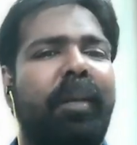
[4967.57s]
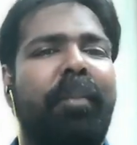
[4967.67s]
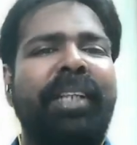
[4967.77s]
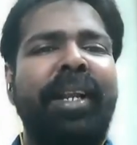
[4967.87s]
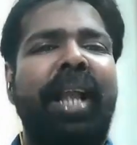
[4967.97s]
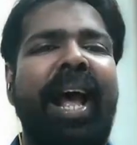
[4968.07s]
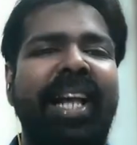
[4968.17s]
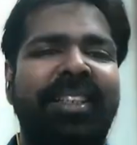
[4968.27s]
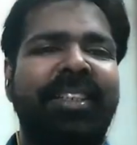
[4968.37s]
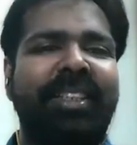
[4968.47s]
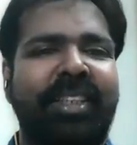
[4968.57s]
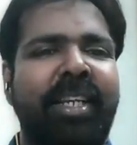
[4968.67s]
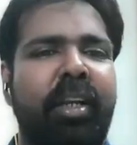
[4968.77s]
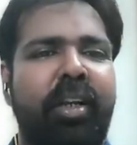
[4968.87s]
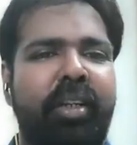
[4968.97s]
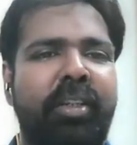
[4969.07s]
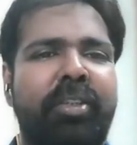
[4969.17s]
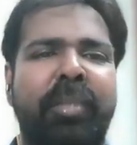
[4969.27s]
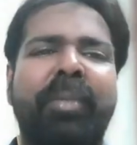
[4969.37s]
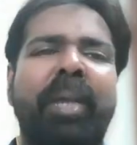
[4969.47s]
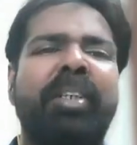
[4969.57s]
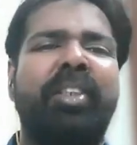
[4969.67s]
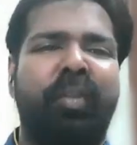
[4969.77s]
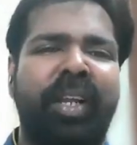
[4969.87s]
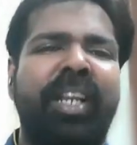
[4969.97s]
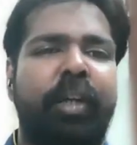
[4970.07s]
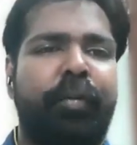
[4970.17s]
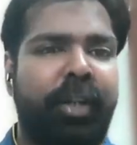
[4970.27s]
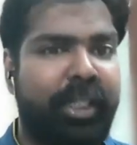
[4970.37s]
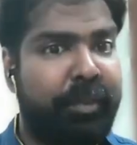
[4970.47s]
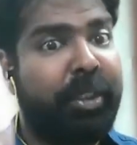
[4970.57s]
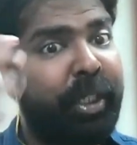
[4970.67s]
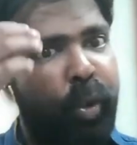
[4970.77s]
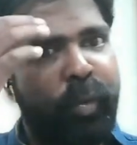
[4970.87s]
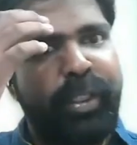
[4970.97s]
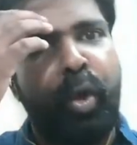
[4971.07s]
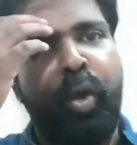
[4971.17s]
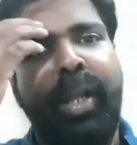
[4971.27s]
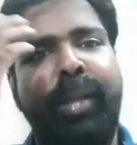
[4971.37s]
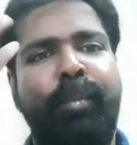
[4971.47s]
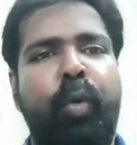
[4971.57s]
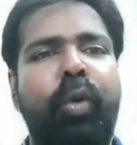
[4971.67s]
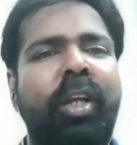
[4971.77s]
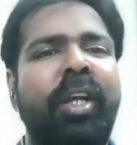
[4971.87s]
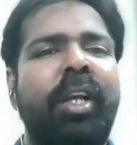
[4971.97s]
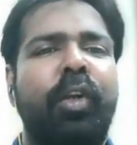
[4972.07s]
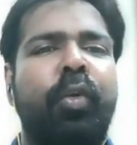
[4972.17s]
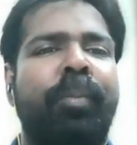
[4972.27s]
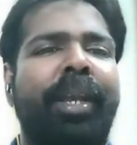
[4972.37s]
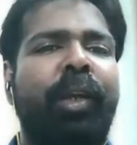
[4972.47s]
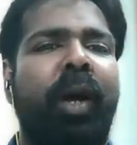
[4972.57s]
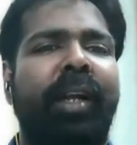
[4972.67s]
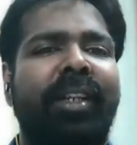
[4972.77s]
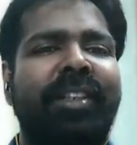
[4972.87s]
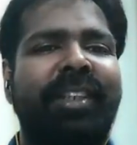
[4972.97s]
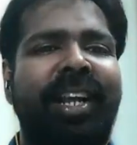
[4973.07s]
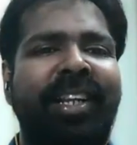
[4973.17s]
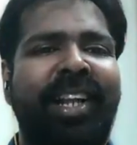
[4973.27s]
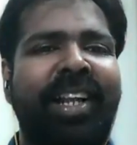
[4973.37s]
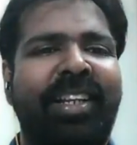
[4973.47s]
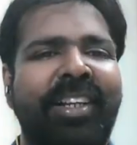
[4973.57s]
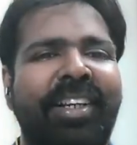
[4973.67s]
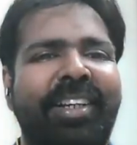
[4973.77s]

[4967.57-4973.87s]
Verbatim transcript: But then as distant learners, sometimes it's really difficult, especially over the online mode, to make you understand that.